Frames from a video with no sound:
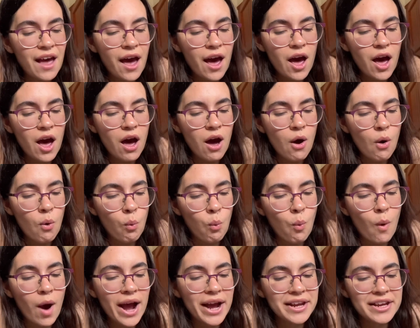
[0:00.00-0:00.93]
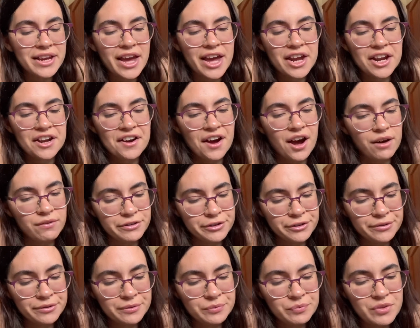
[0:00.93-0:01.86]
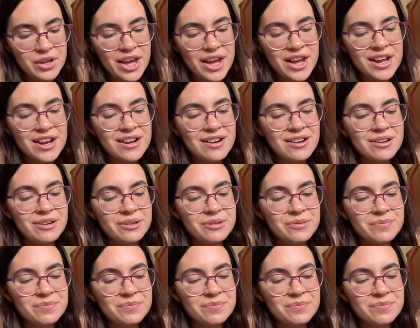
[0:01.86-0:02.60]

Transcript: a YA novel, and